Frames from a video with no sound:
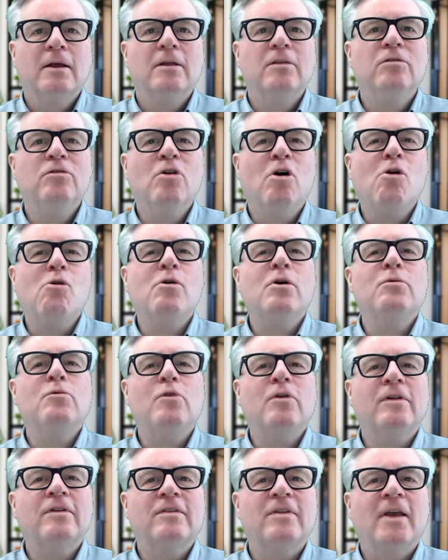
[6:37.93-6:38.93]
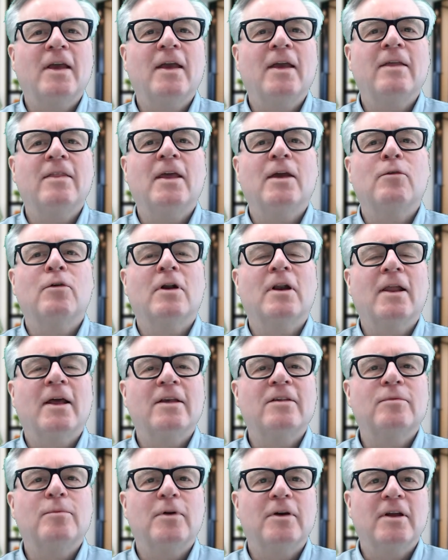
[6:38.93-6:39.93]
No one will say they were
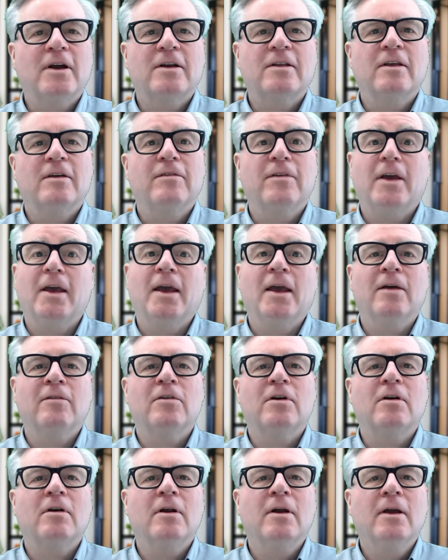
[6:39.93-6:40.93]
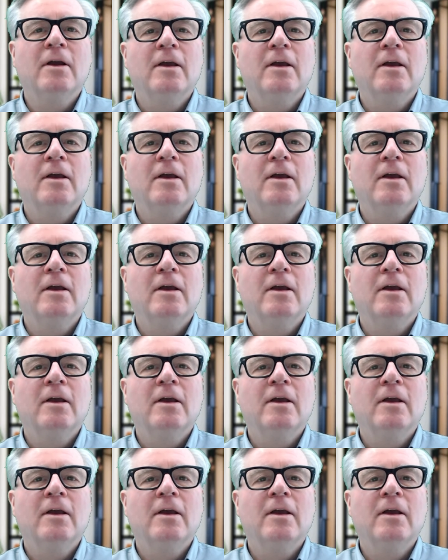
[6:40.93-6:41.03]
less productive ever.